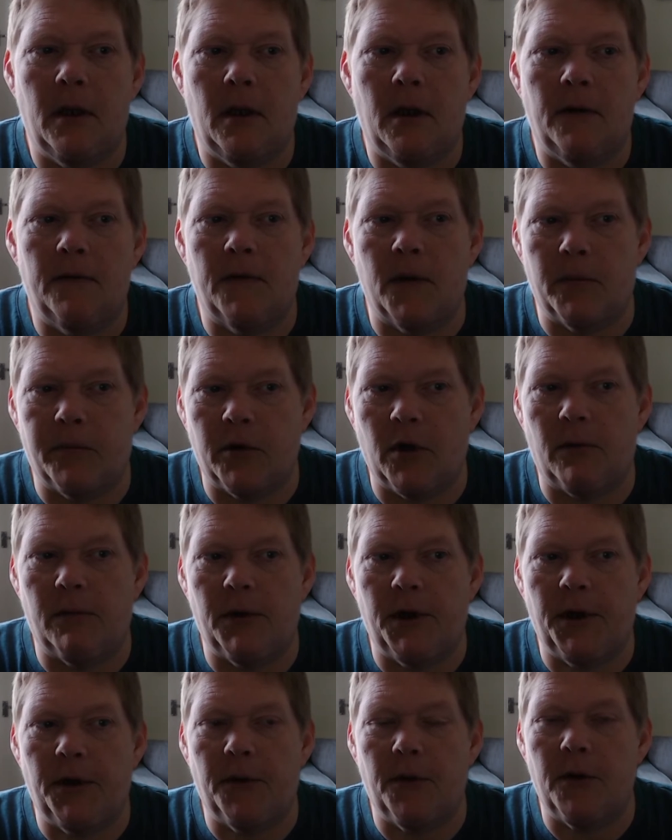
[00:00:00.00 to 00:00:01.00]
for
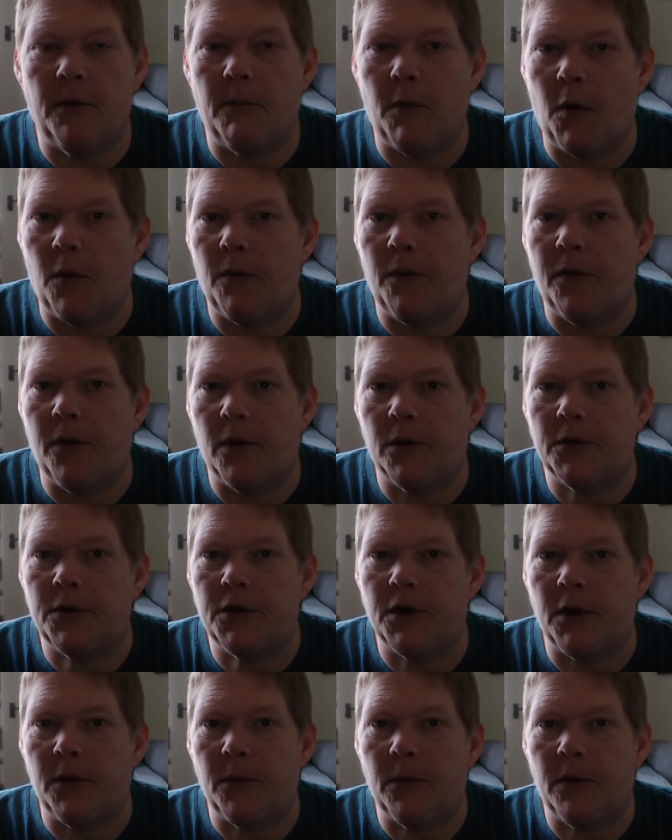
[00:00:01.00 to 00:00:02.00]
probably another month or
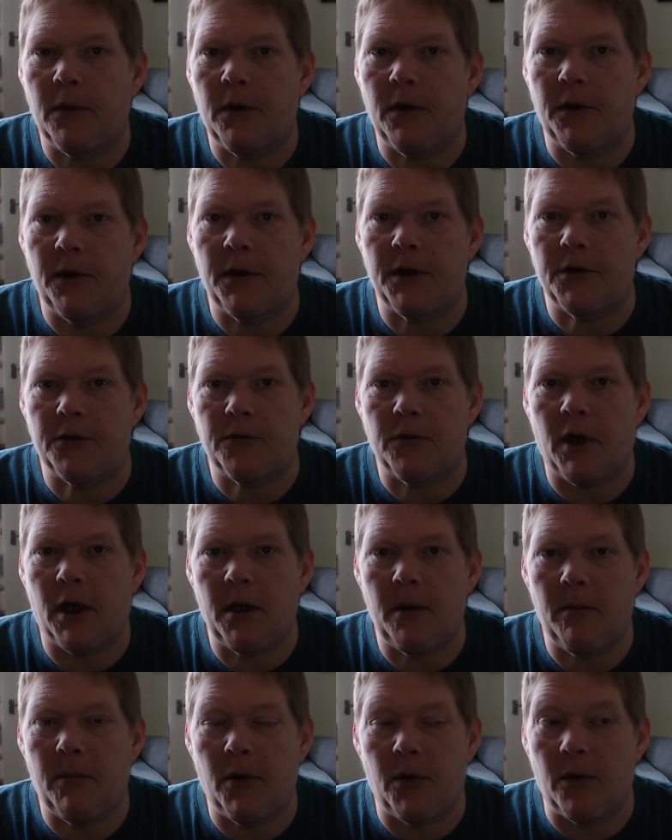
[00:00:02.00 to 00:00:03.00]
two at this
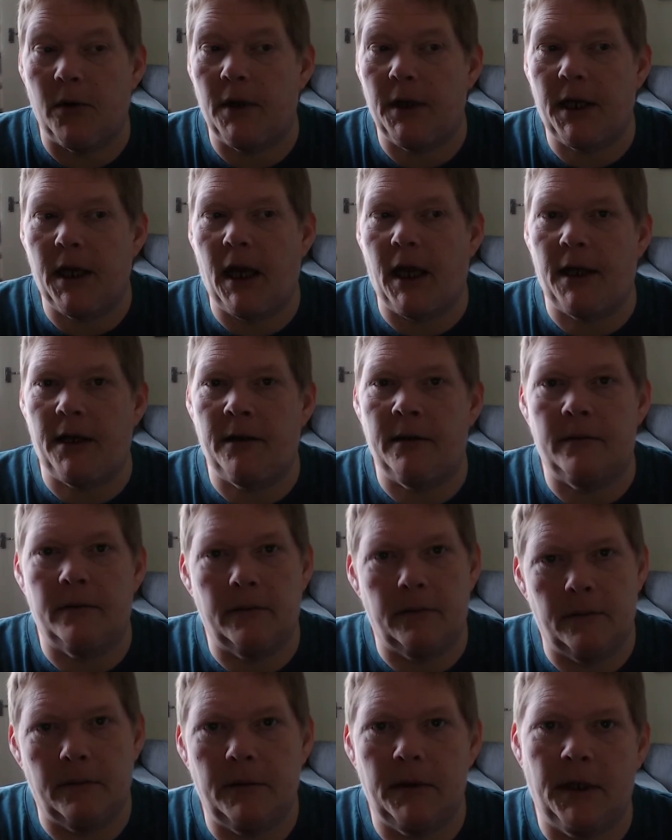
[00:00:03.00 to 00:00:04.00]
rate. But again,
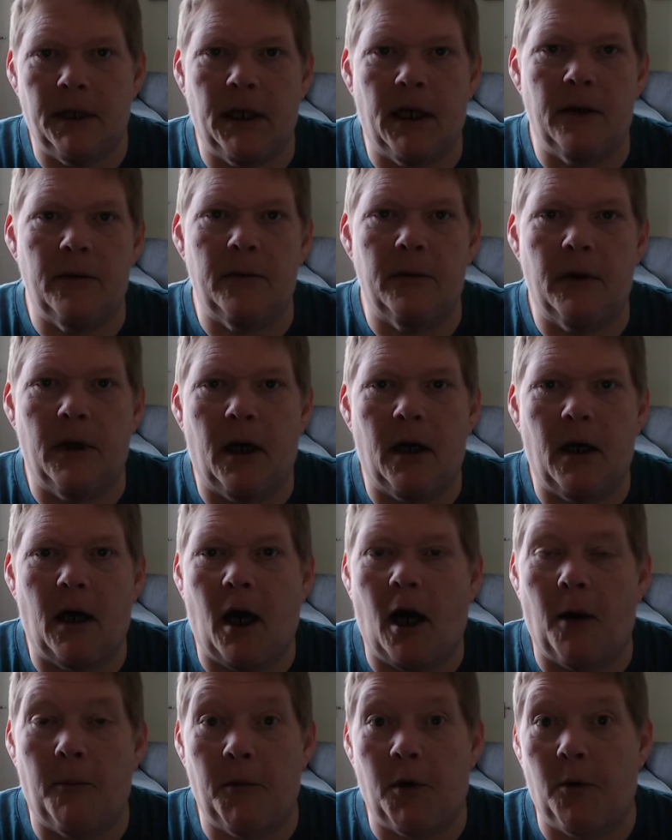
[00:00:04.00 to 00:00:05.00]
you know,
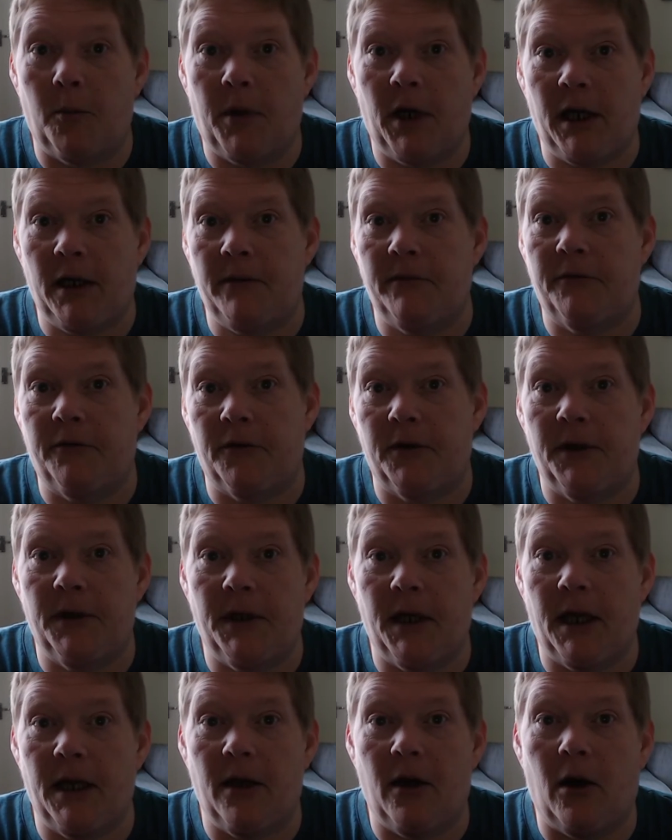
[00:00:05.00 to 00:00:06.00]
I'm not paying for it,
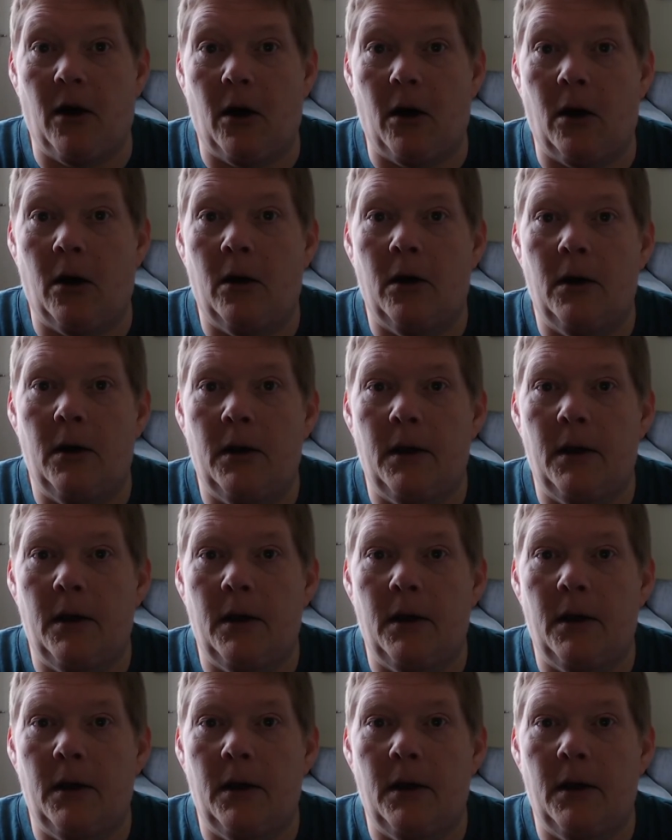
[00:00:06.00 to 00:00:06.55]
they are.